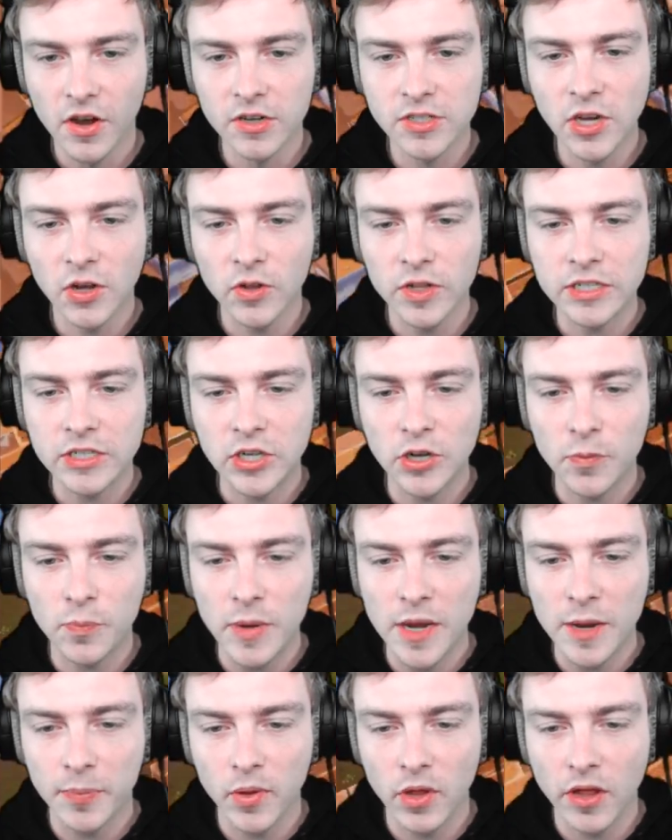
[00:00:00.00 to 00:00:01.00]
There's only two
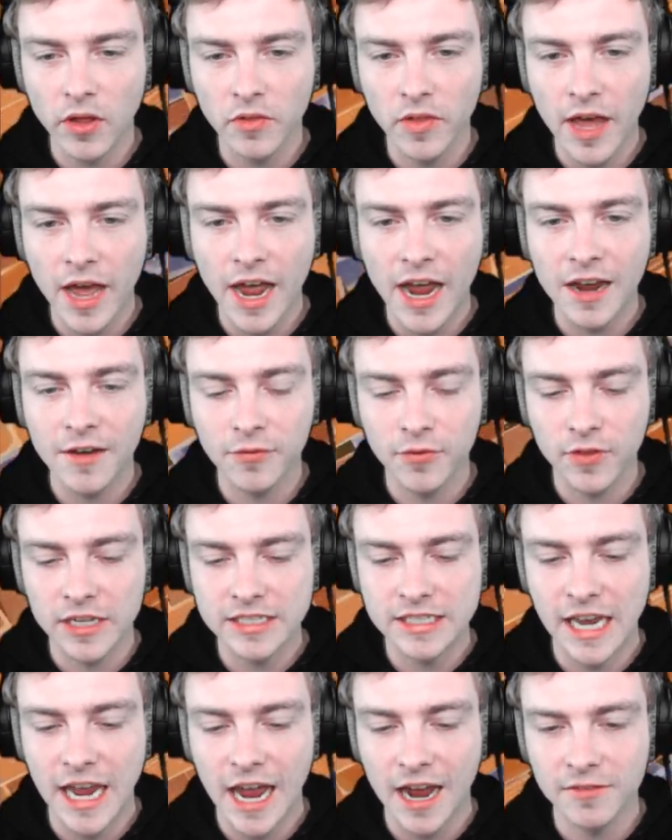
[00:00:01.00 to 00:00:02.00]
people alive.
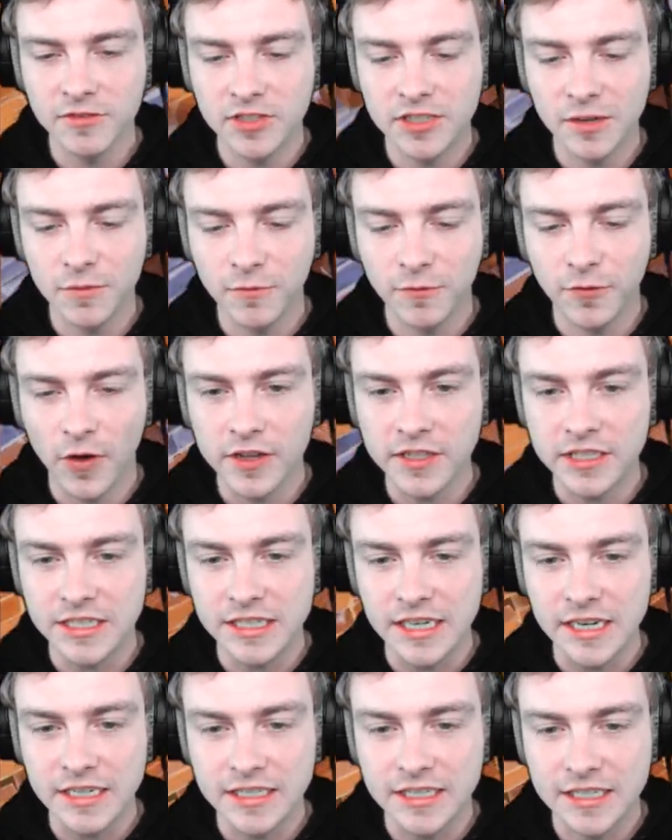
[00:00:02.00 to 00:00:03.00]
Let's have some
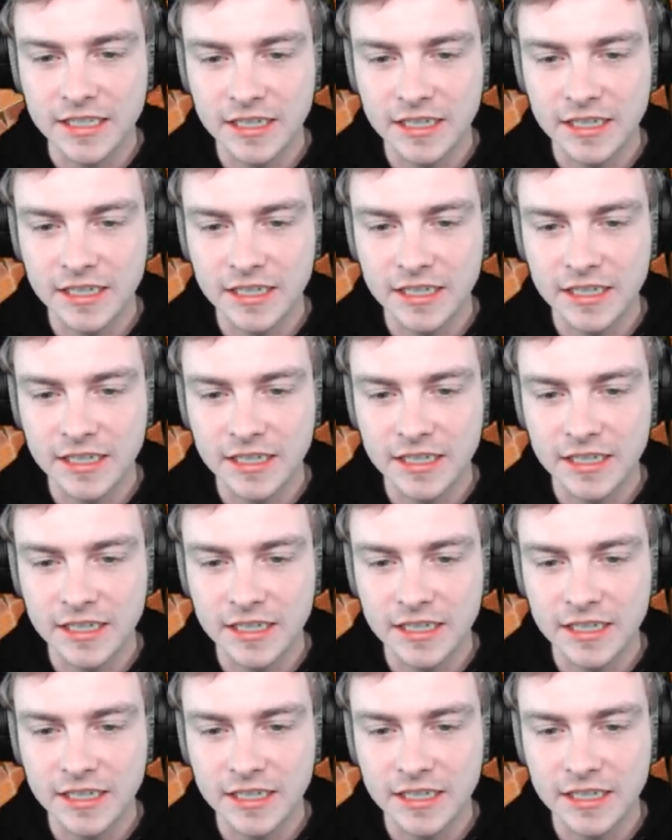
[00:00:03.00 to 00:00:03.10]
funsies.